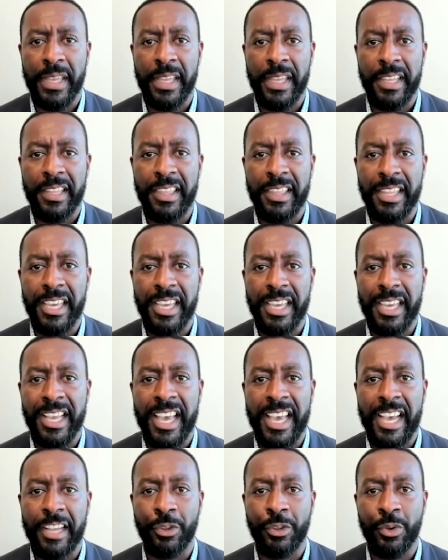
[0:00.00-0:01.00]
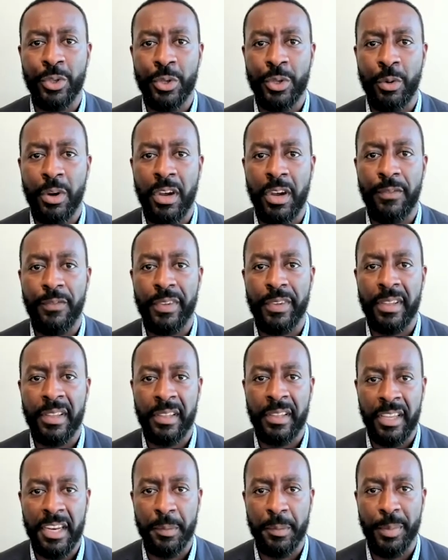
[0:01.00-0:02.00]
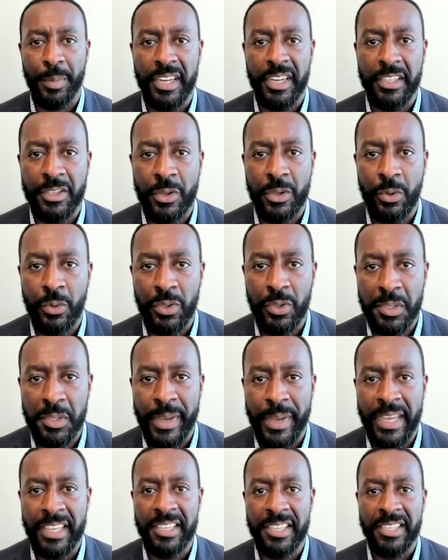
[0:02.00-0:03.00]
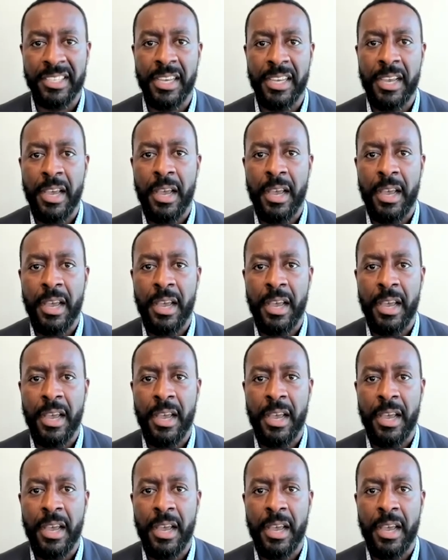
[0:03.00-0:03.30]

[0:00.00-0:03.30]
in the K-12 independent school space.